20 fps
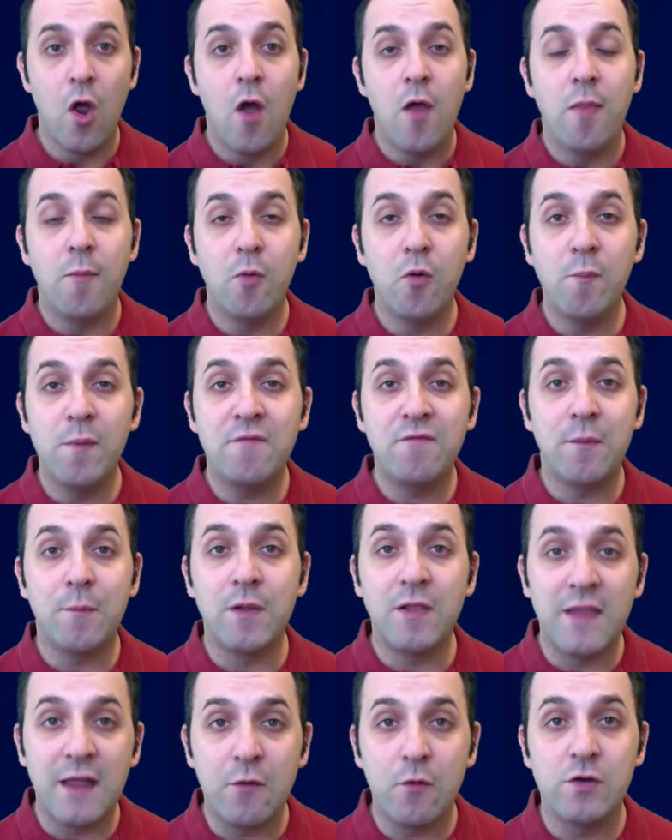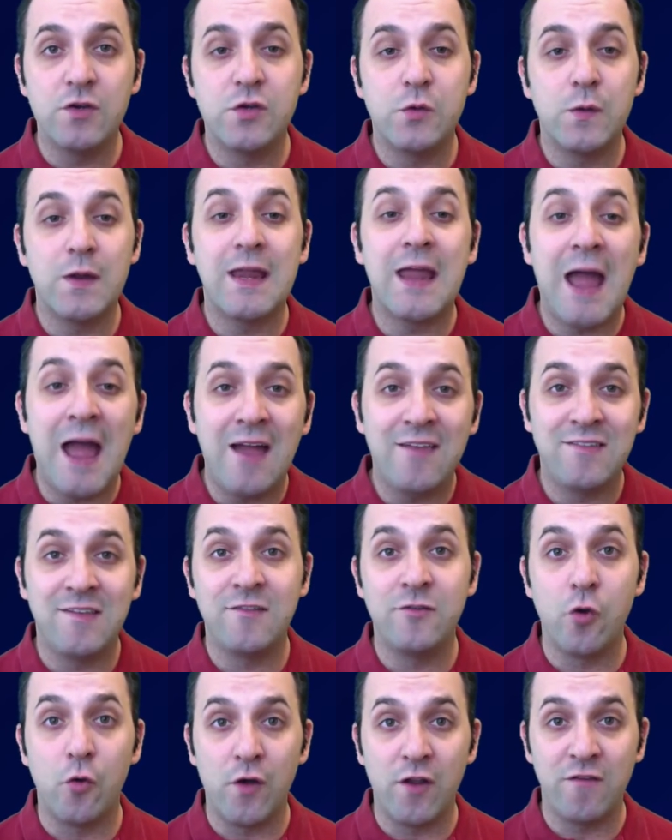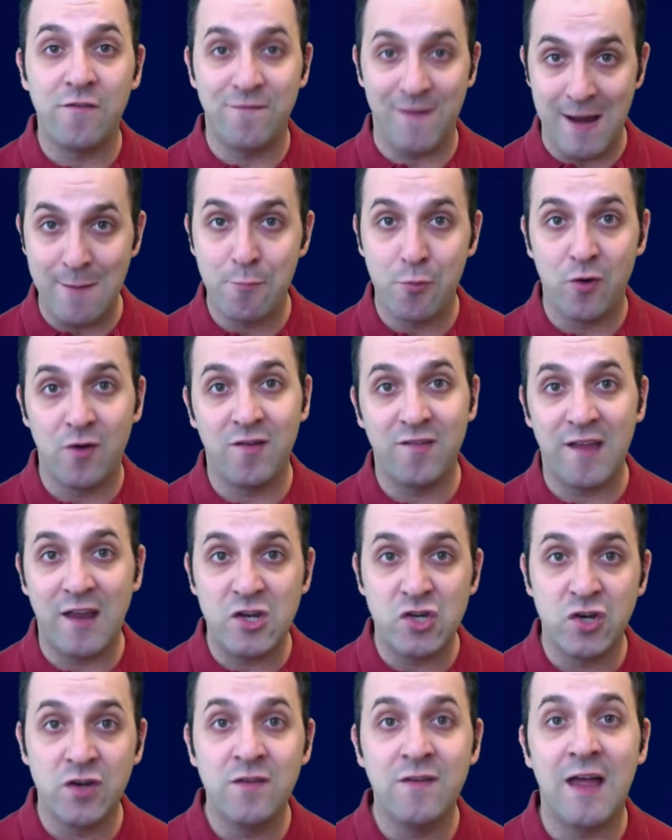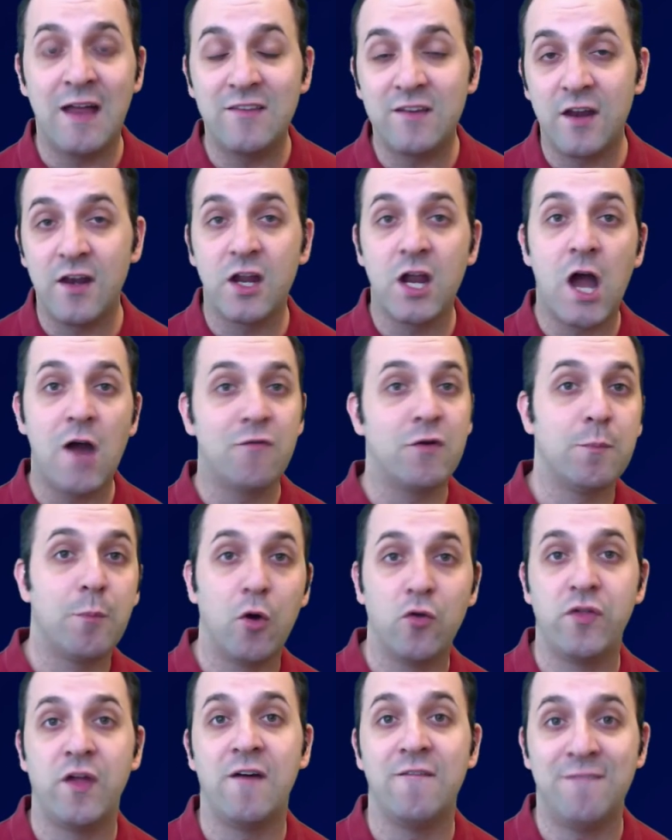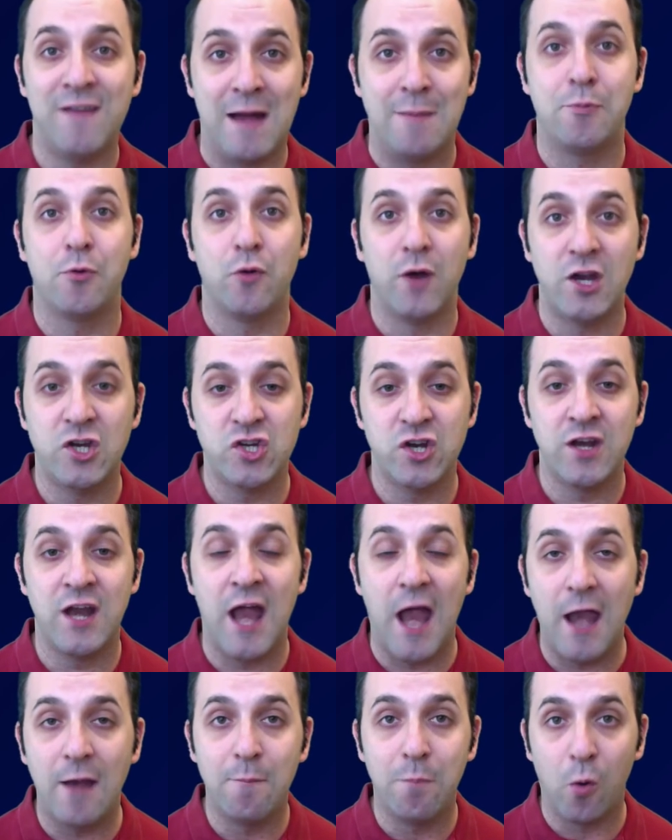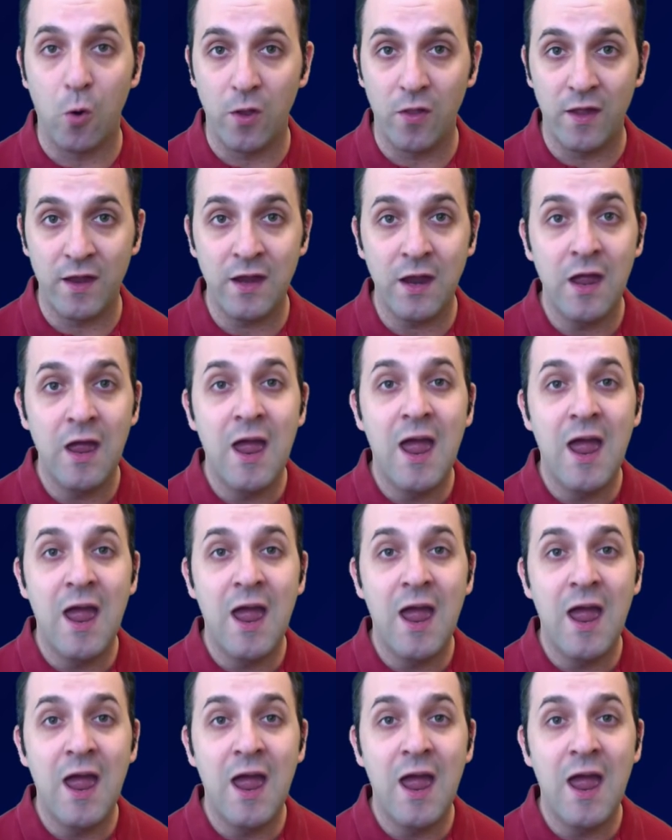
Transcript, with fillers: The movement from a liquid to a gas is known as vaporization. That's going to cover both evaporation and boiling.